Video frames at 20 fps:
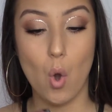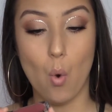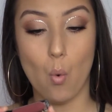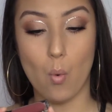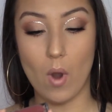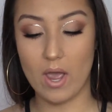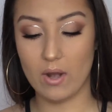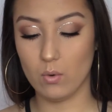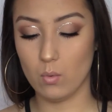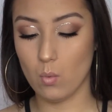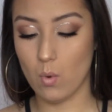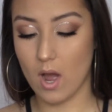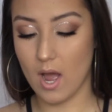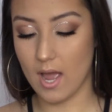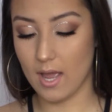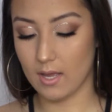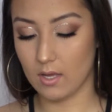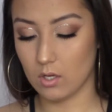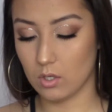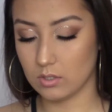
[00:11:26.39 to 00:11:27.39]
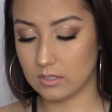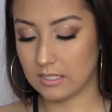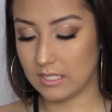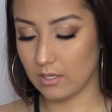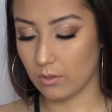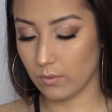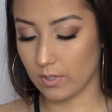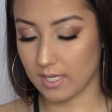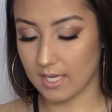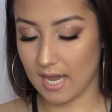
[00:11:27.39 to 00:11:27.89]
Wet n Wild
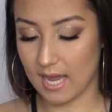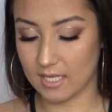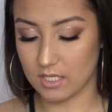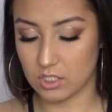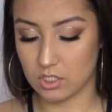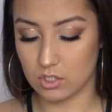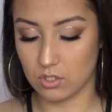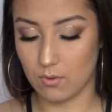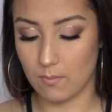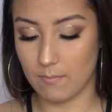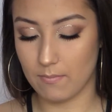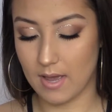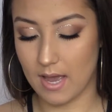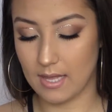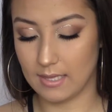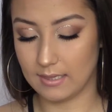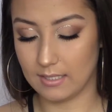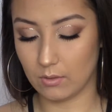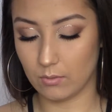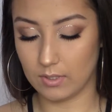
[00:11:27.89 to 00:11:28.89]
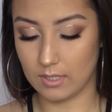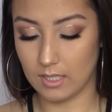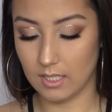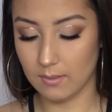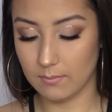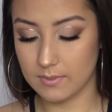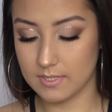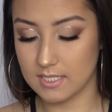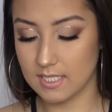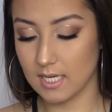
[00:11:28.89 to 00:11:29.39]
Liquid Catsuit Matte Liquid
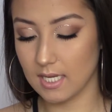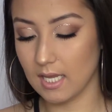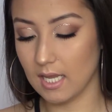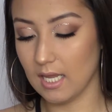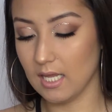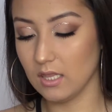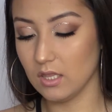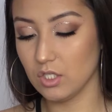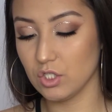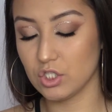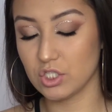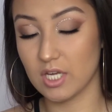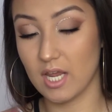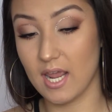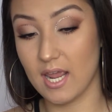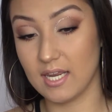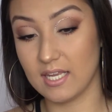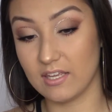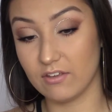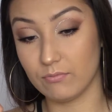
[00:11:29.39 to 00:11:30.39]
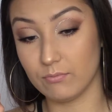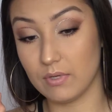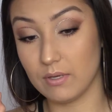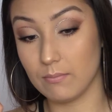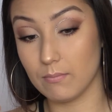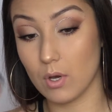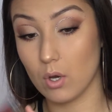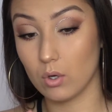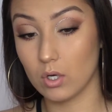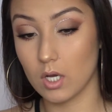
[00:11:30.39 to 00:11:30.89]
Lipstick in the shade Give Me
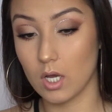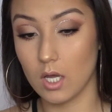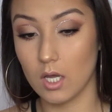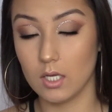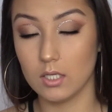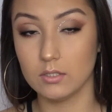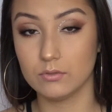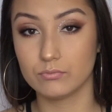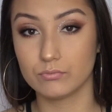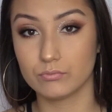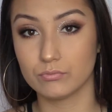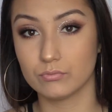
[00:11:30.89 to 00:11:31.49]
Mocha.